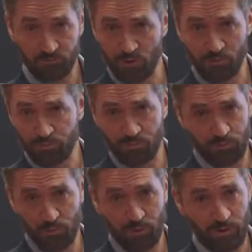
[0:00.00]
We're,
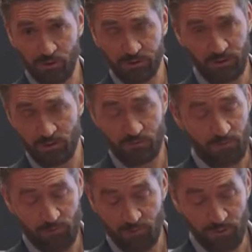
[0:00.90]
we're pretty much, uh,
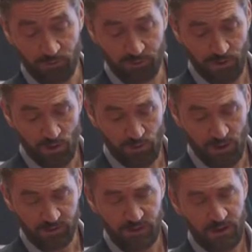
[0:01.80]
very much below
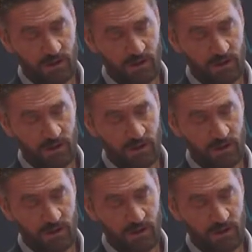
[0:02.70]
that.